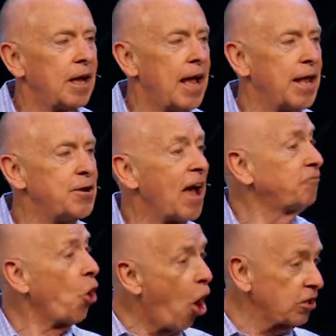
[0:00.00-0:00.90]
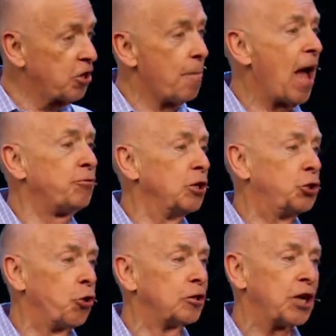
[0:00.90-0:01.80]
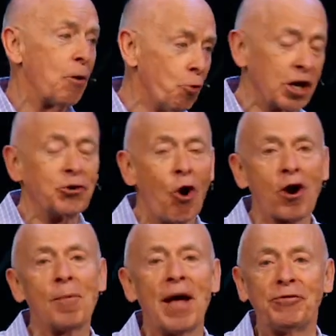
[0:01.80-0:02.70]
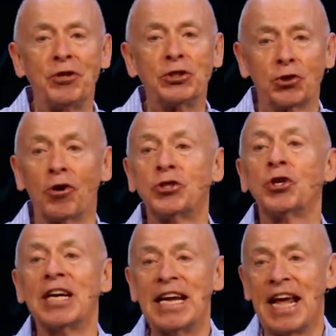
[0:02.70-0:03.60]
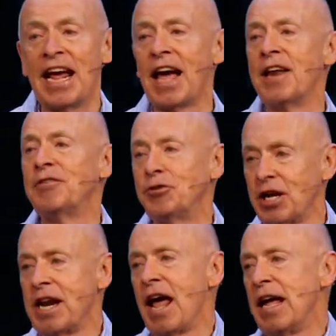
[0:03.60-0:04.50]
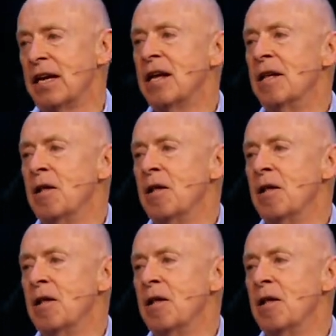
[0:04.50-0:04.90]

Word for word: And I've talked about the church. I want to talk about the church again today.